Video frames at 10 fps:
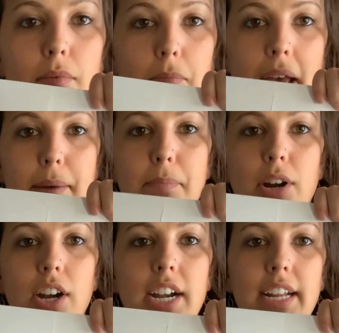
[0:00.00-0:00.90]

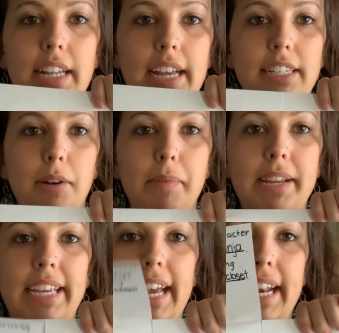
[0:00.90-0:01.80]
paper, and it has our
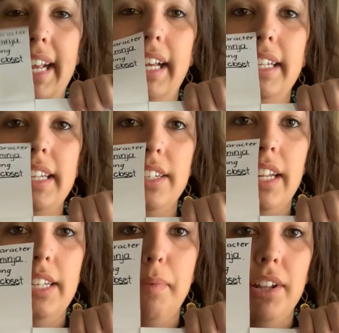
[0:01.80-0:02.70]
beginning, tells
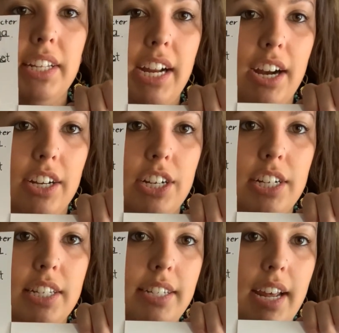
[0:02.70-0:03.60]
us about the character
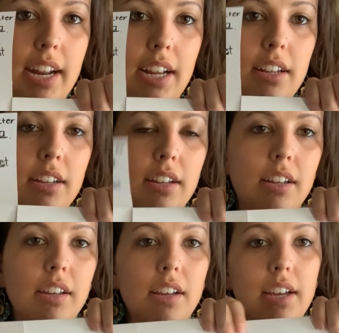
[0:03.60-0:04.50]
and the setting.
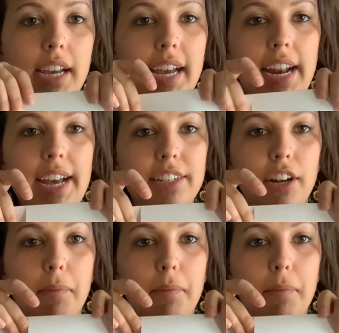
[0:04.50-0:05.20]
It has our